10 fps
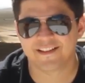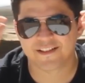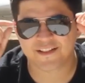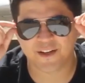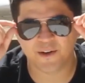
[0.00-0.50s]

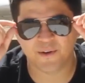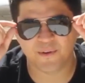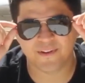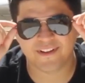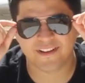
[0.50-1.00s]

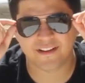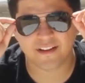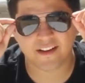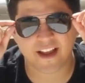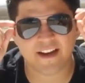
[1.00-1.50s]
So
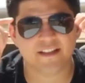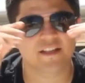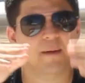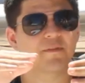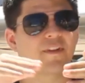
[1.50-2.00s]
kind of
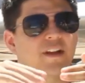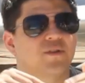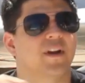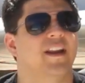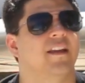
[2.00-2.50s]
stopped flight
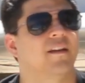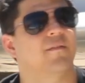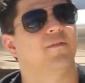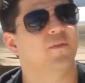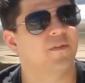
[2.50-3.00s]
training
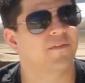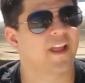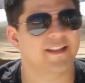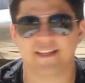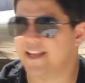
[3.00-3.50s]
a few
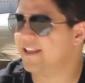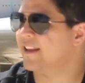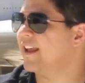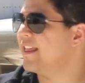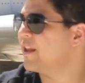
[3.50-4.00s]
flights
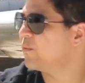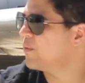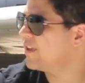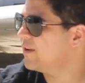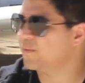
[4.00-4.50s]
in, and then
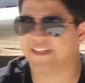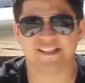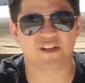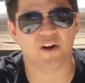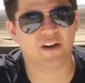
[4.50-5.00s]
really
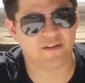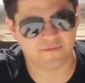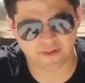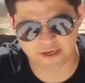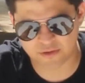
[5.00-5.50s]
restarted
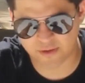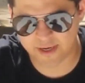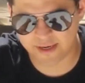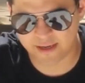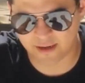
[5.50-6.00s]
flight
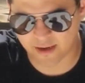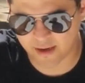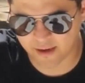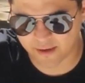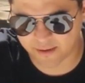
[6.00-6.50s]
training.
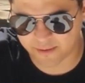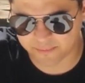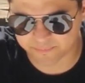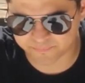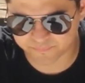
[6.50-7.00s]
I